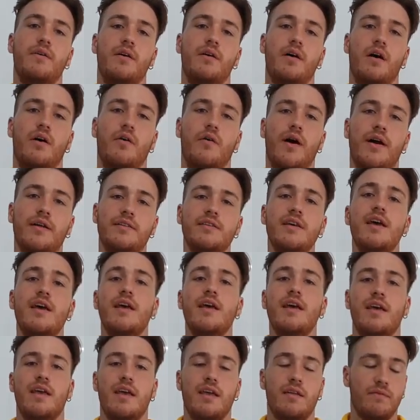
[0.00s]
Alright,
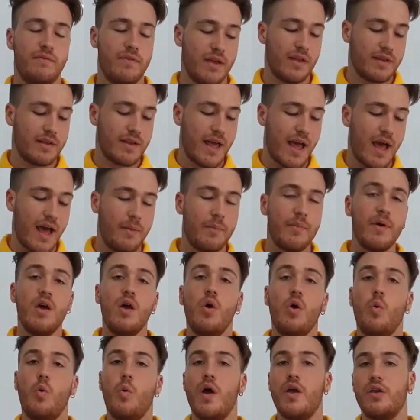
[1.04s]
in Vietnam,
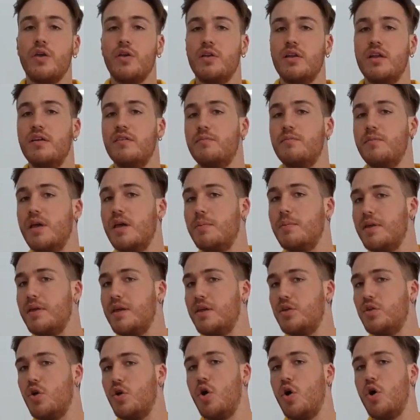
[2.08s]
where you live, maybe
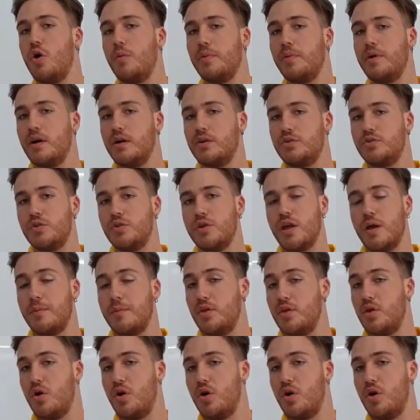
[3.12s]
in your home country, your